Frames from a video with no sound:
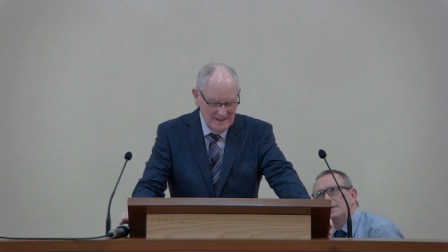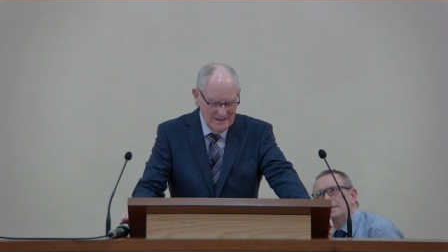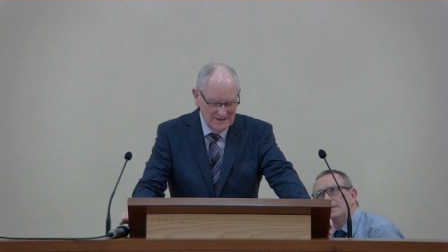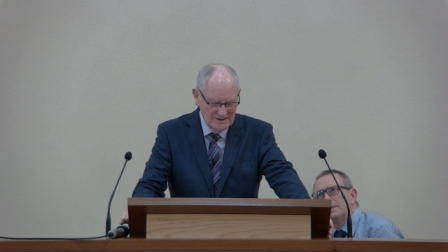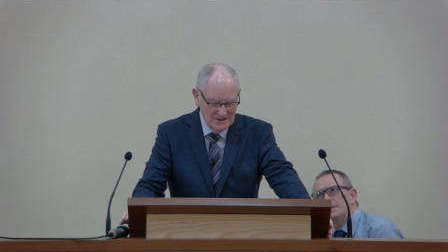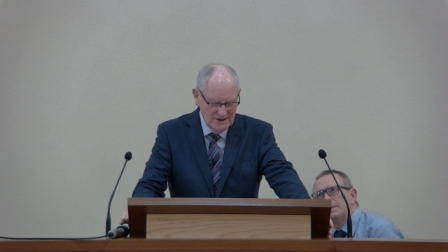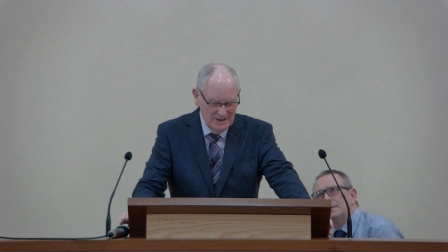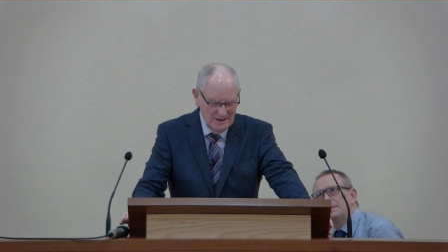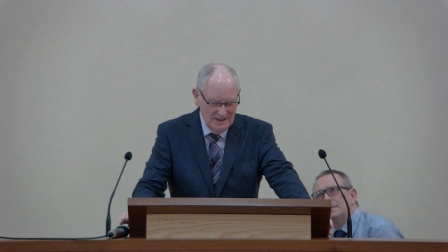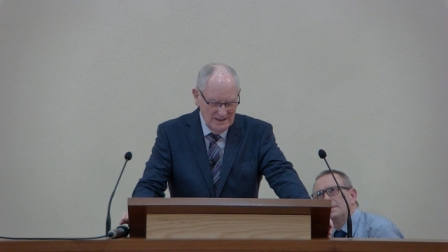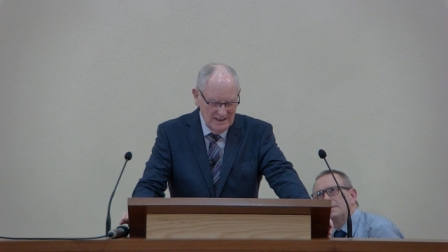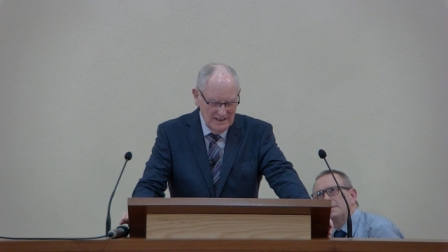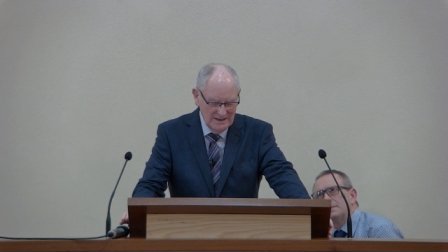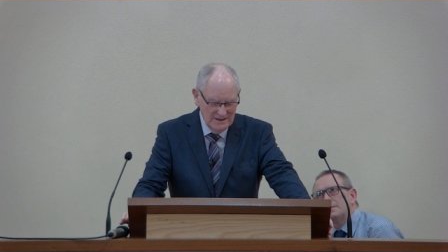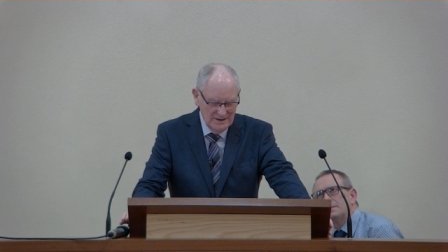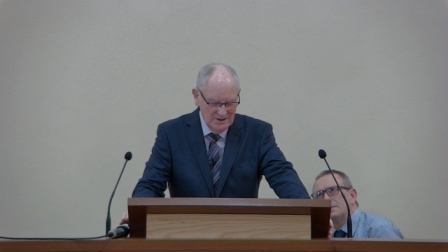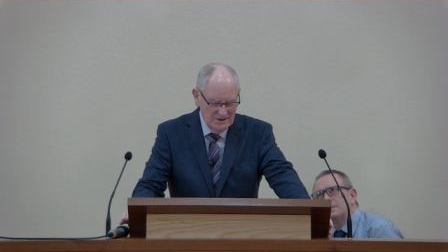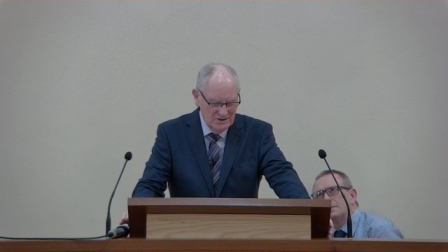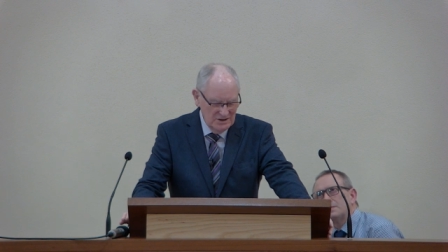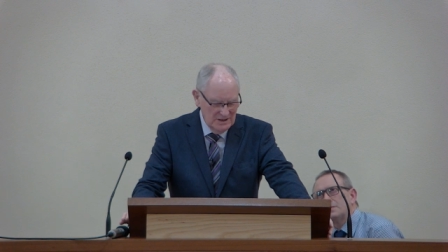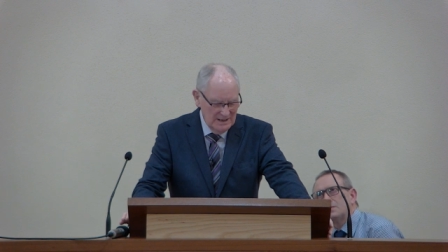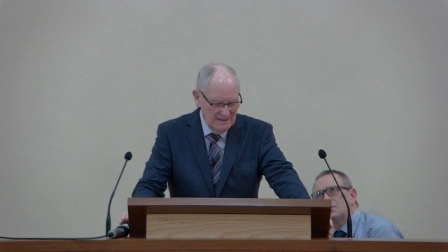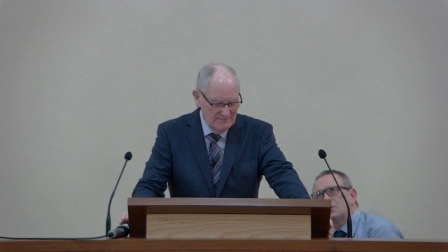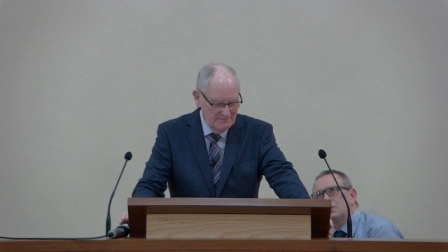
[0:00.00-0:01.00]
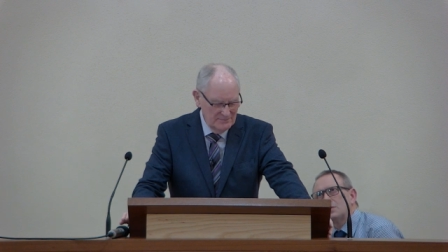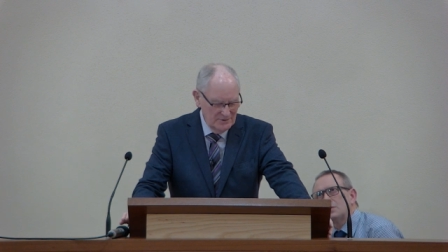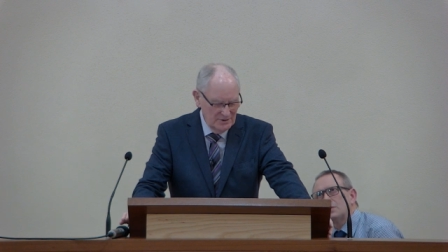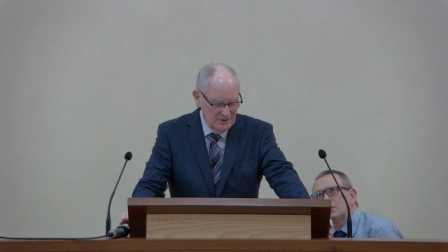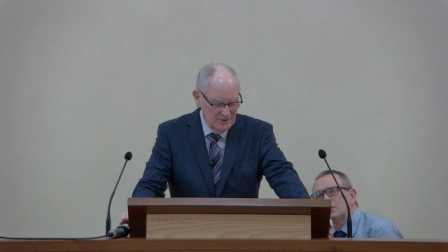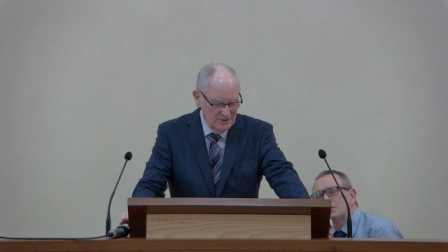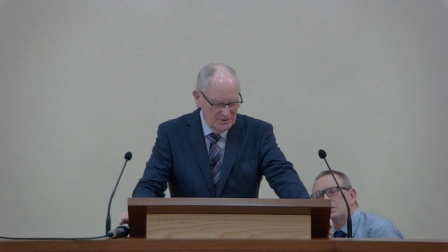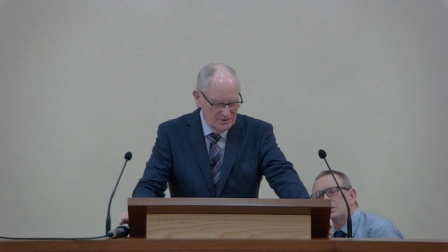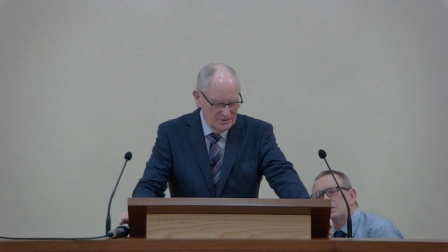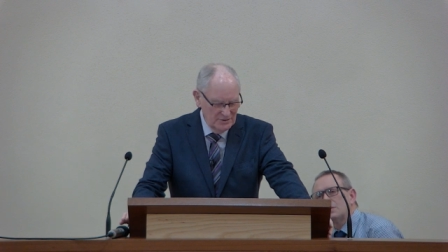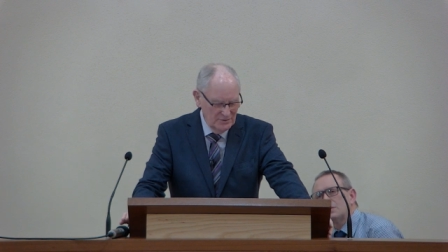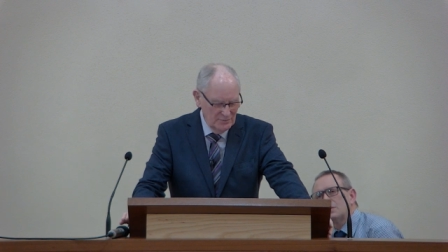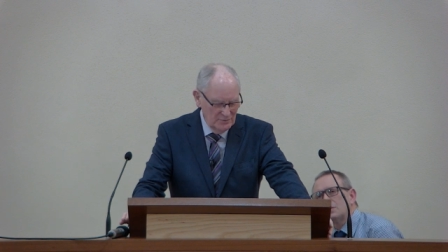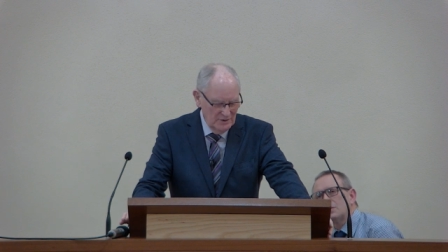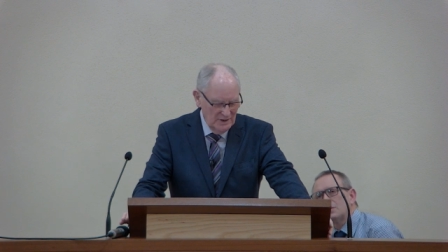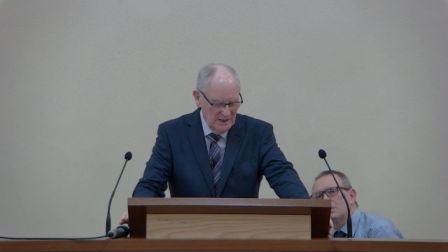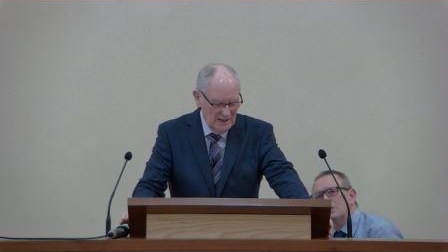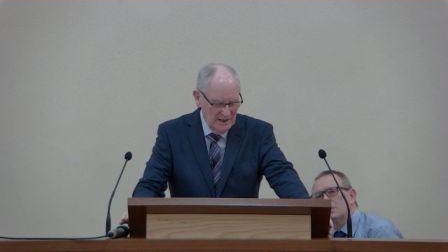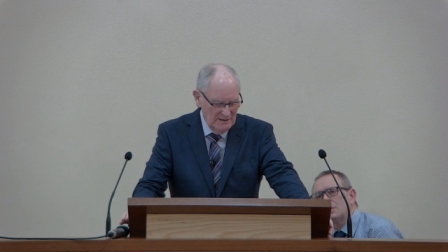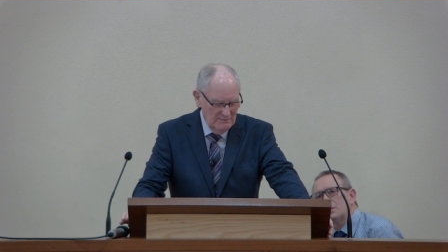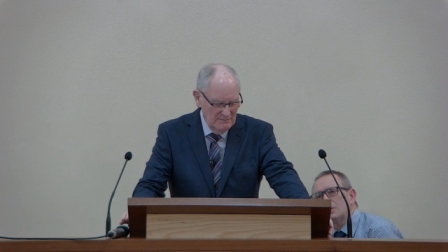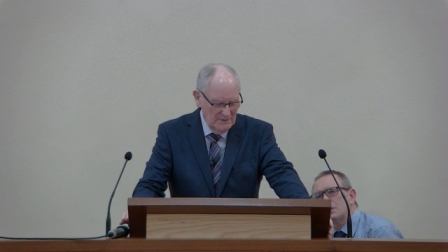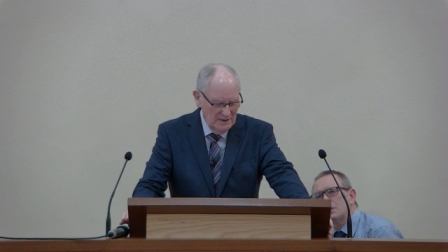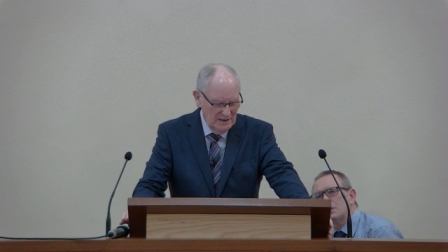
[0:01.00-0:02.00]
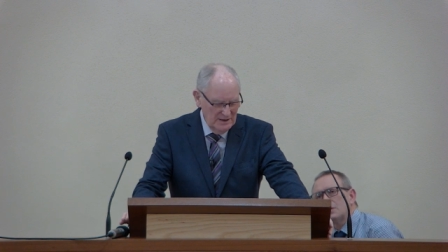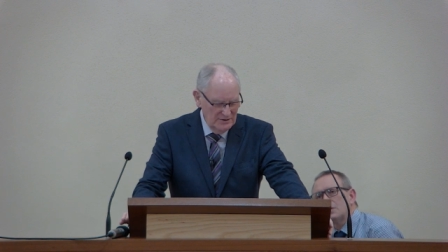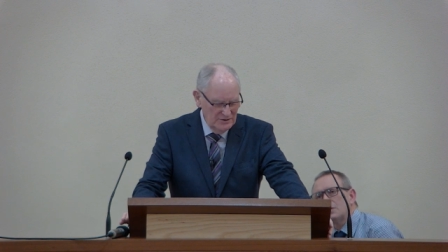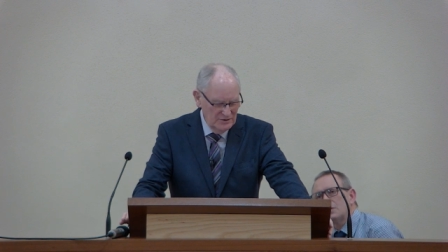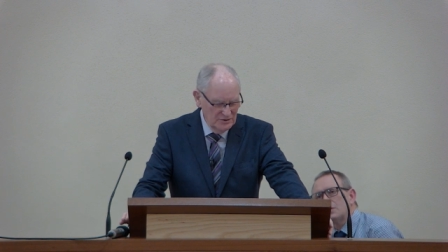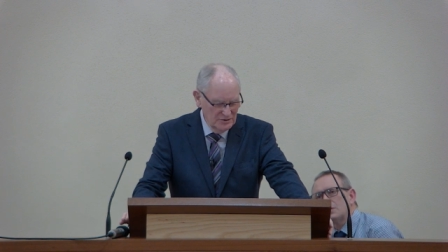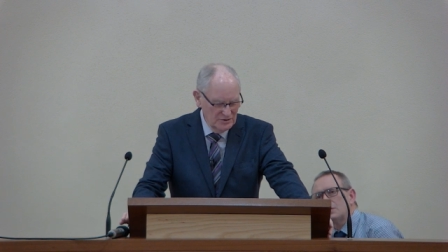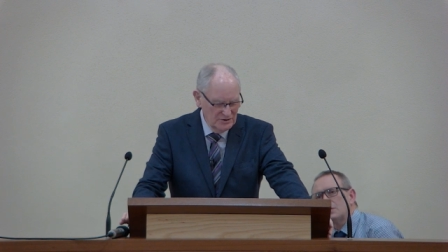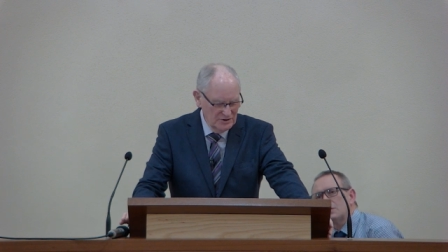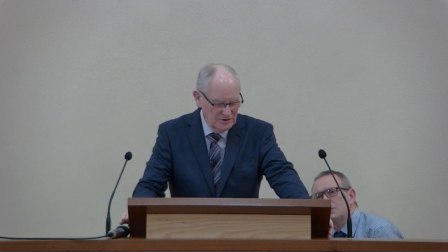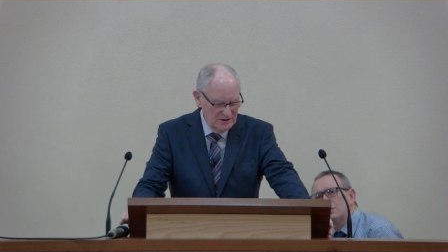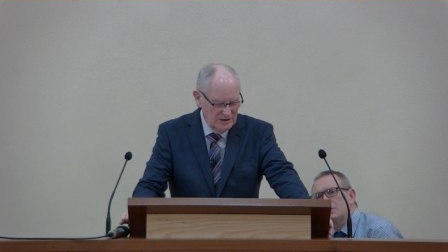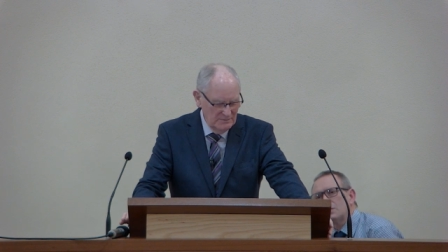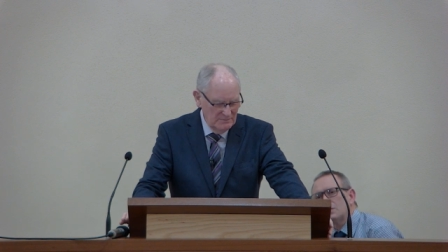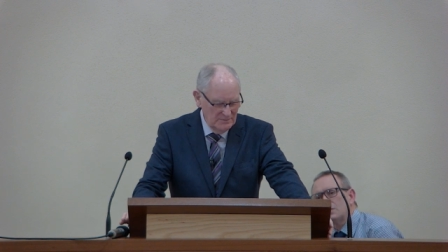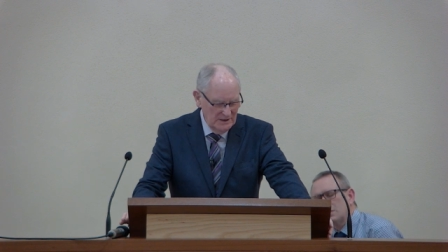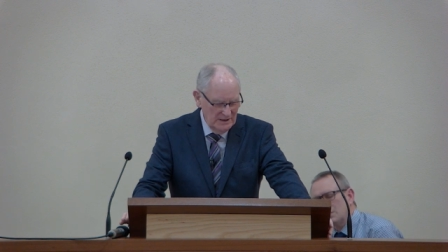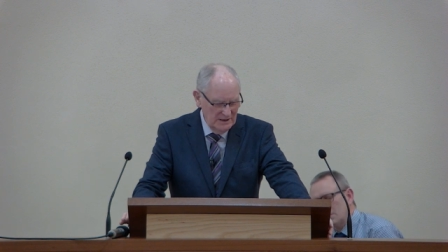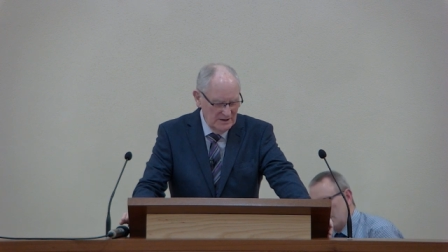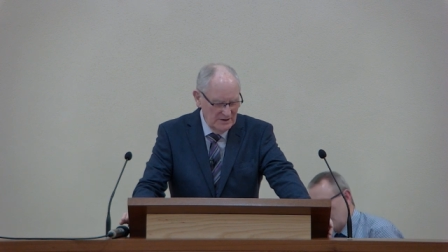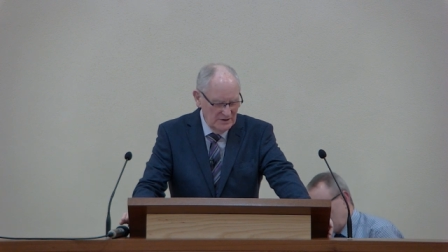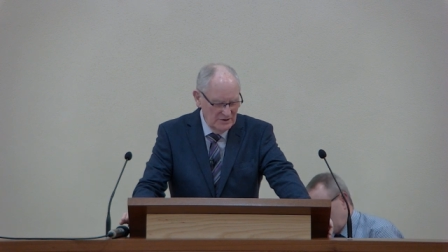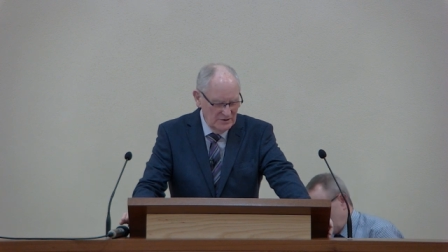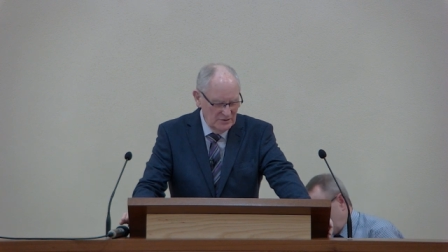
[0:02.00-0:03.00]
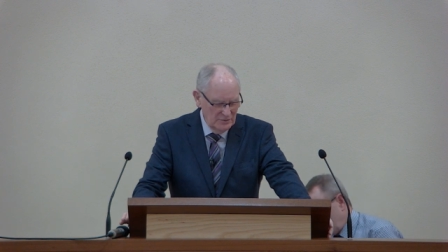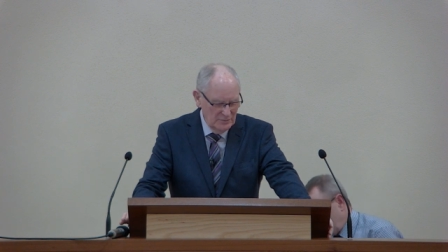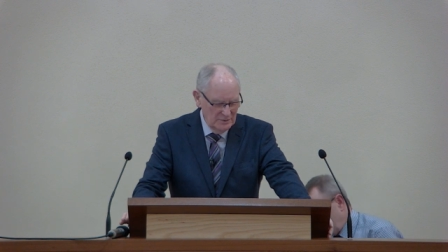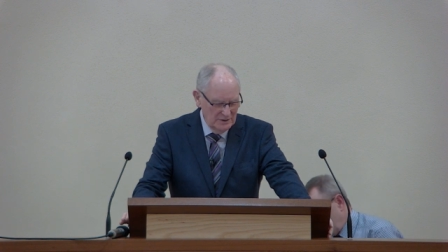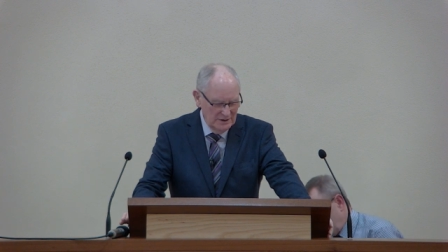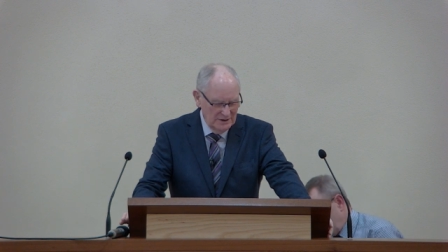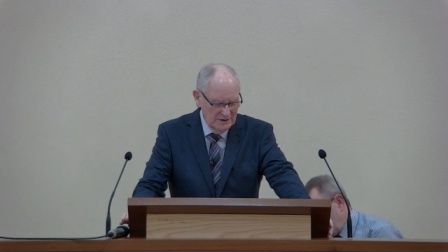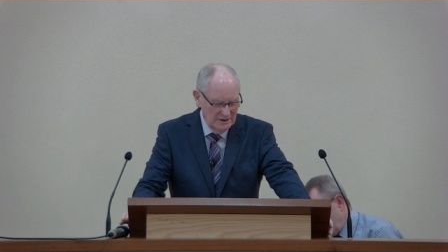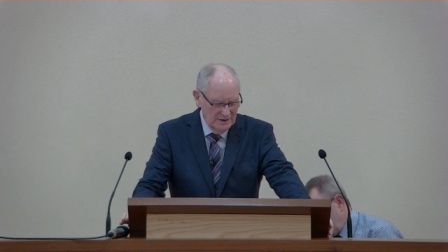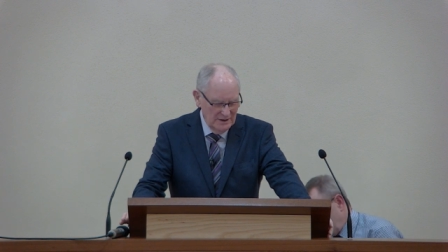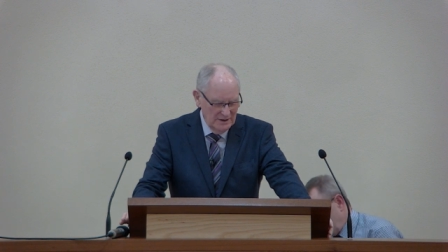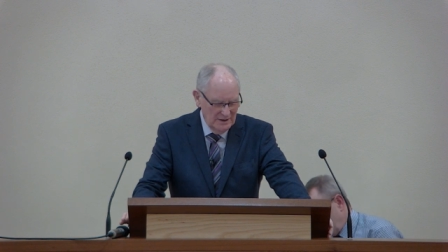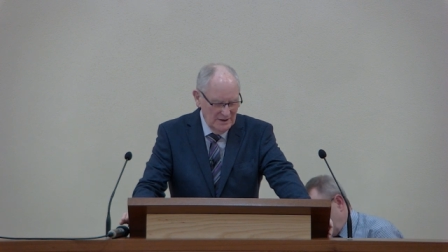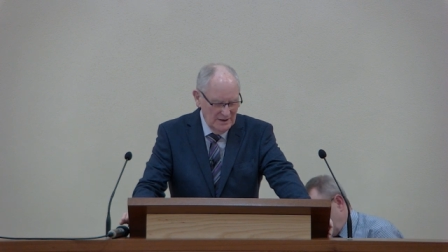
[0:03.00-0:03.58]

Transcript: It's a lengthy chapter, so I may just dip into it